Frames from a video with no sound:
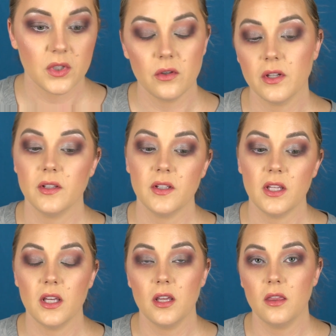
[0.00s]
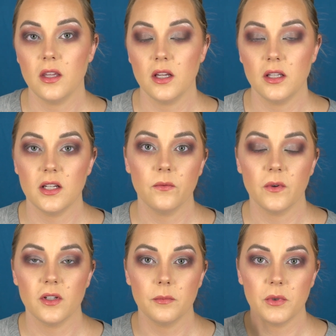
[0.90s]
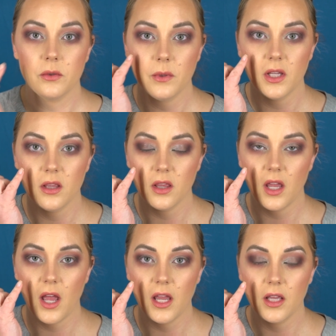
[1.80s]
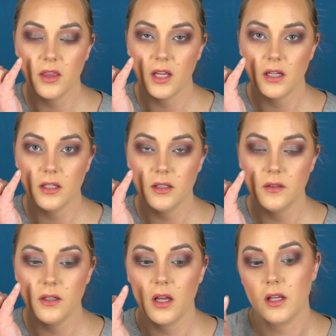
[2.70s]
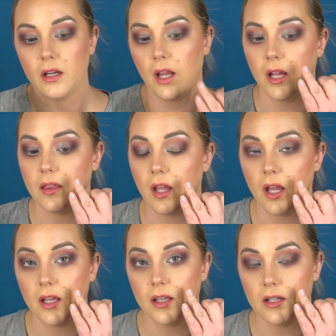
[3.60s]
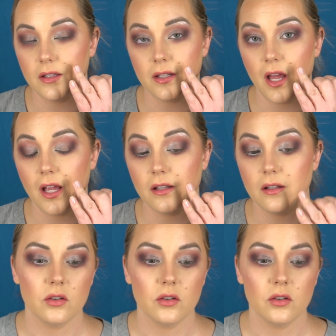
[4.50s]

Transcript: So you can see the difference between the eye that is done and the eye that is not.